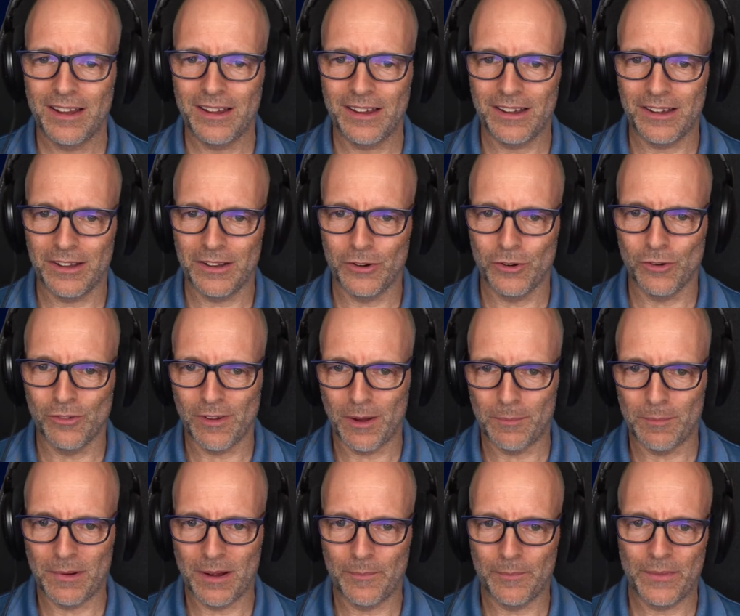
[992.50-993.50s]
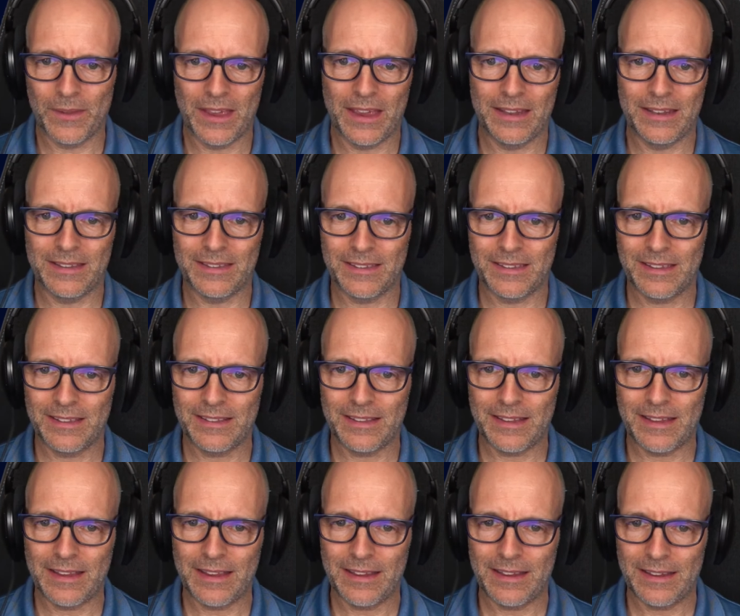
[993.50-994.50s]
November at
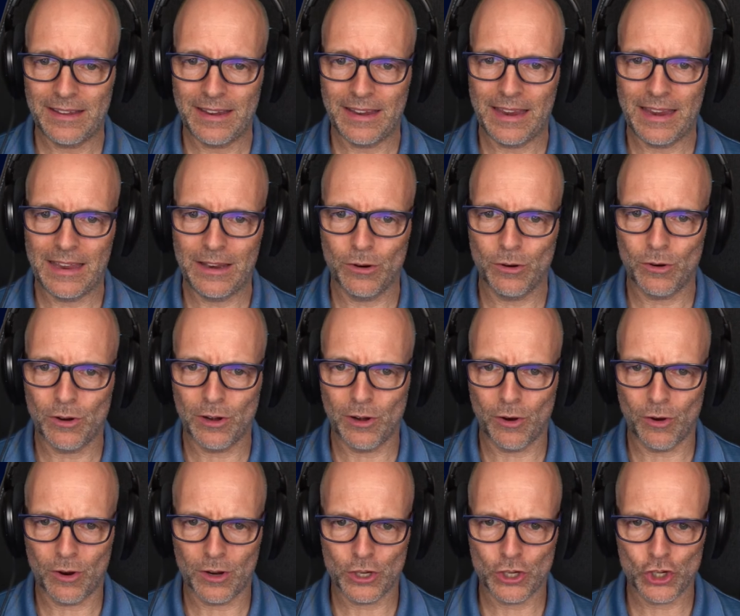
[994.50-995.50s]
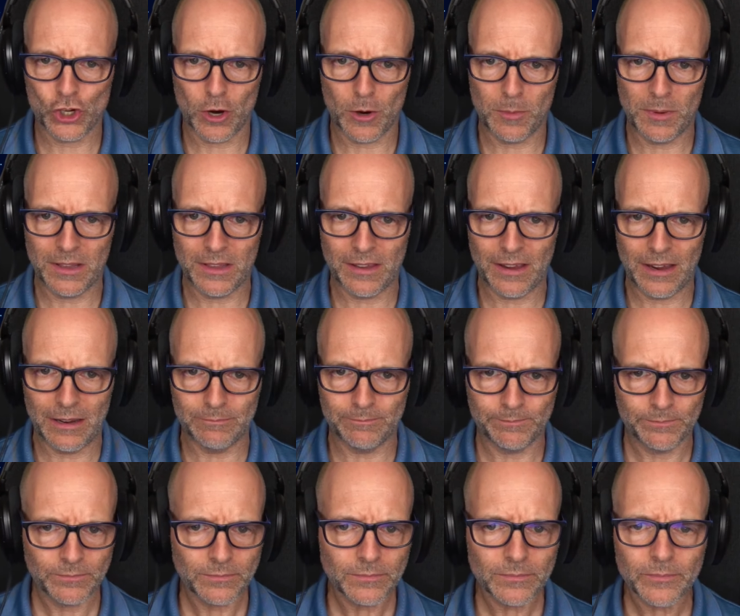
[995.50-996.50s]
8 o'clock German time.
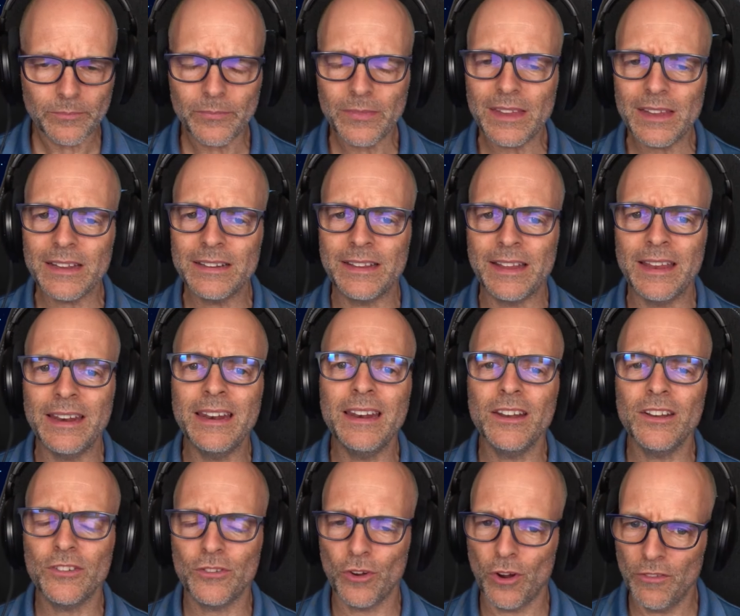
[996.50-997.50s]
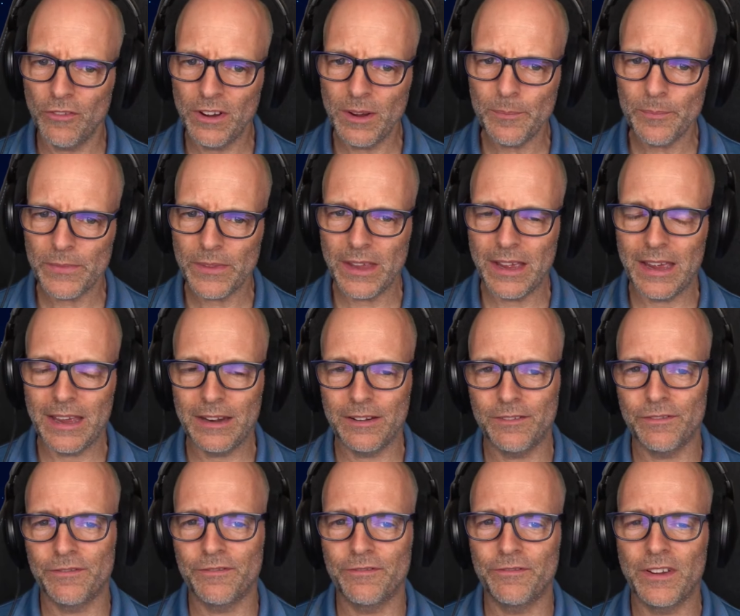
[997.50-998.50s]
They did a survey
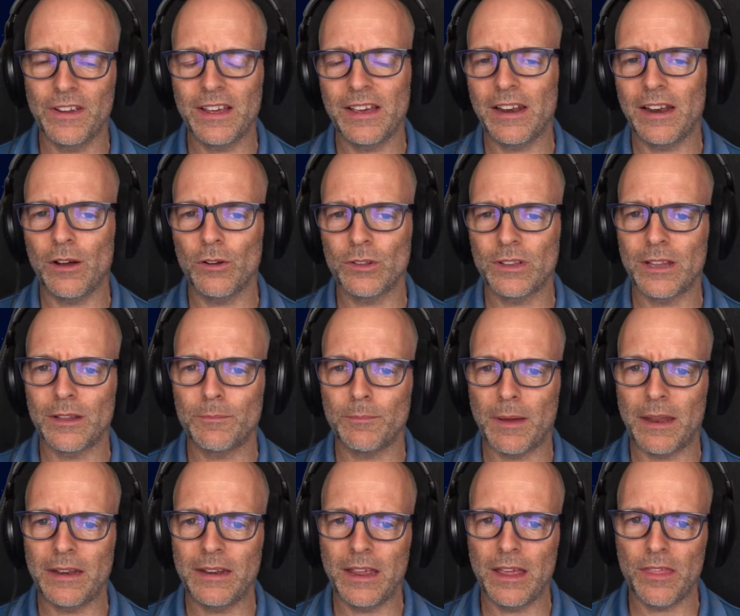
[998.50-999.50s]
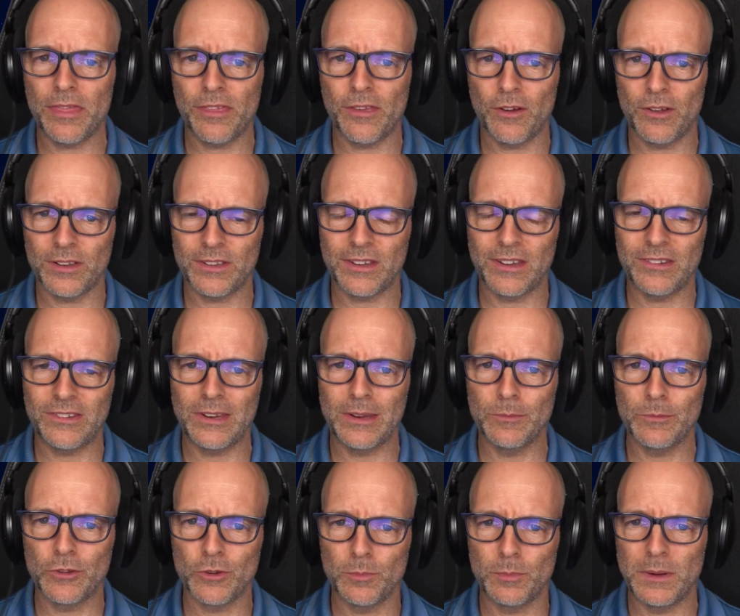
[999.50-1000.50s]
and figured out that Monday and Thursday
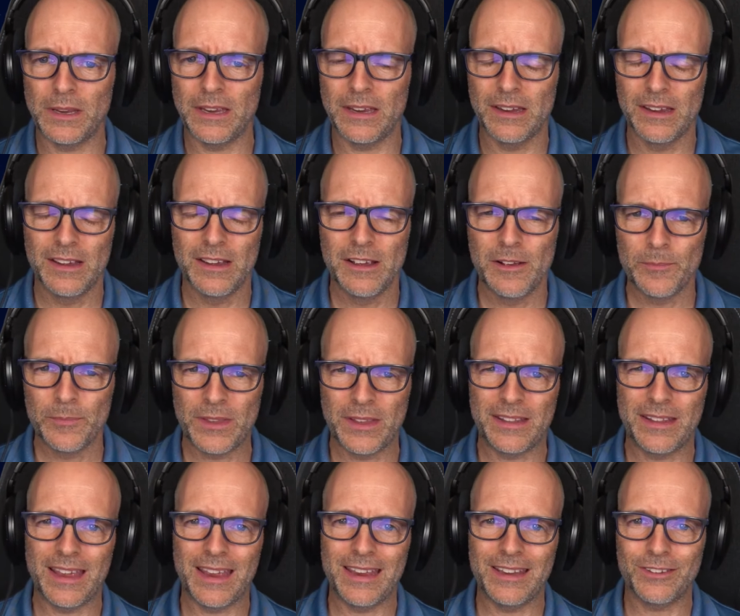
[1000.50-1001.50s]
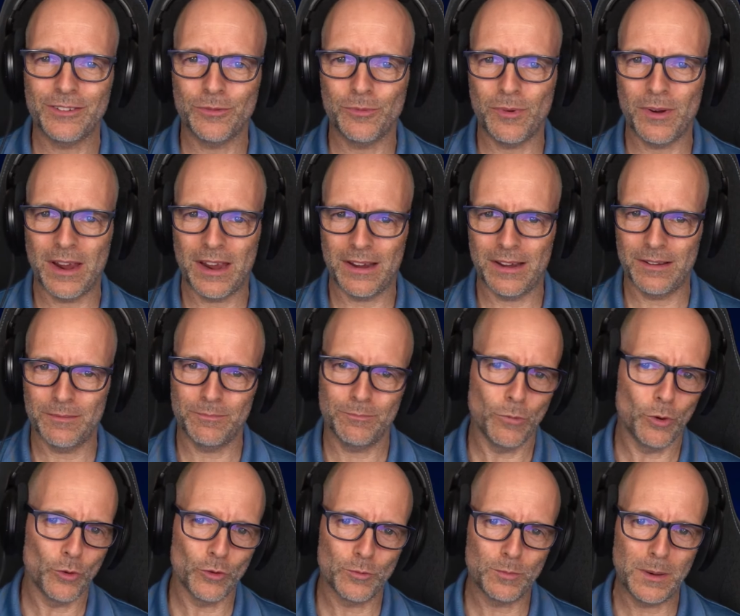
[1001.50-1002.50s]
seem to be the days where
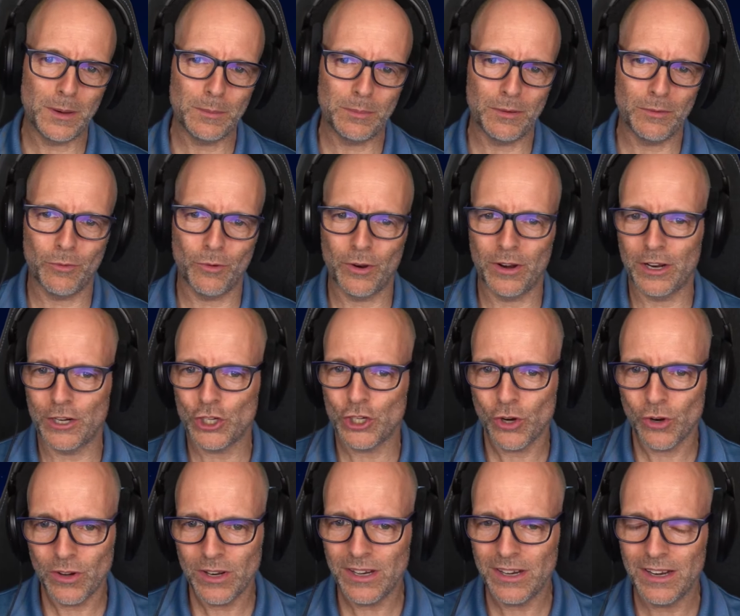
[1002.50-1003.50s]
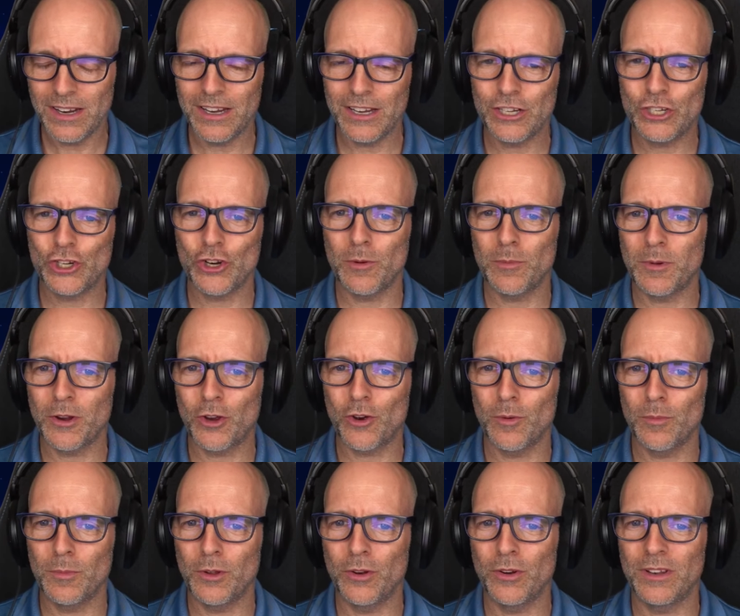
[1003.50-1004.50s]
most people want to join a German
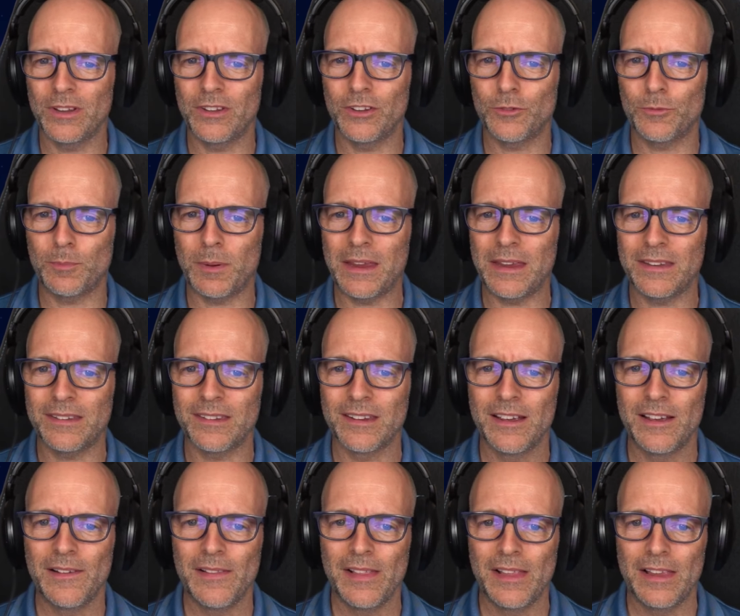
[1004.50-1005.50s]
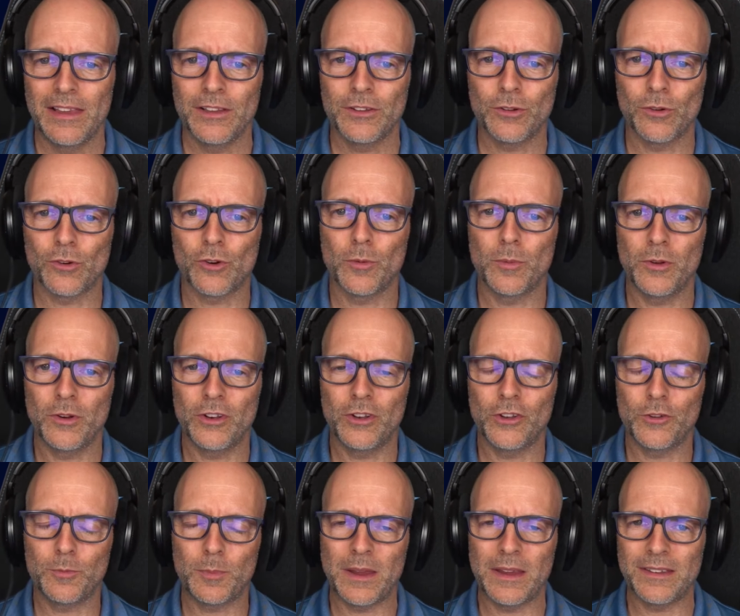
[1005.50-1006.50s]
community space. So
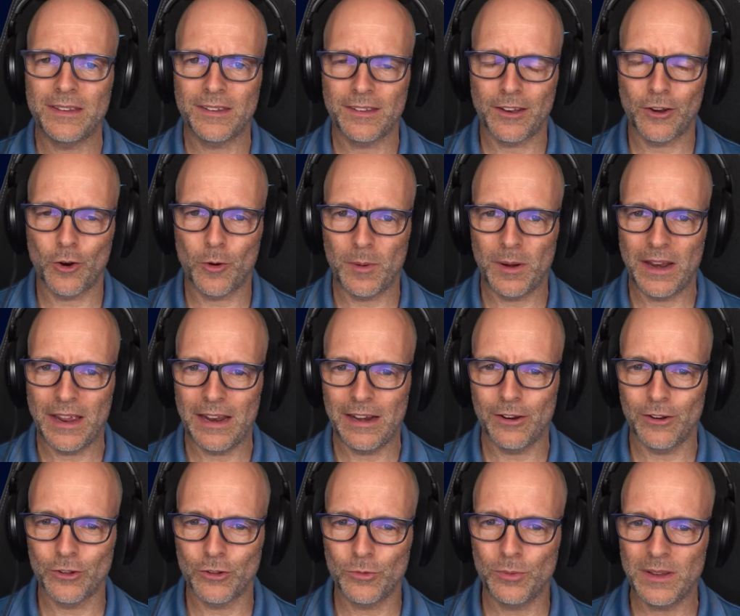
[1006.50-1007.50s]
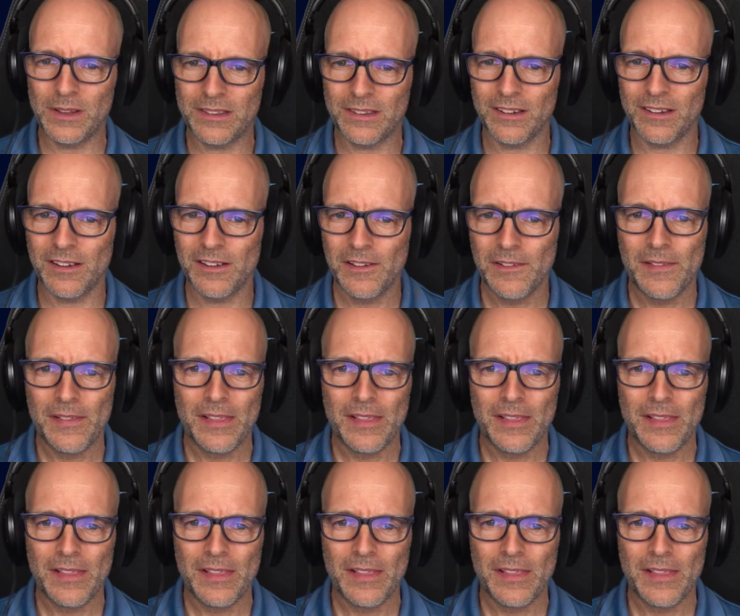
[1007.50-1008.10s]
community spaces are normally held on Twitter.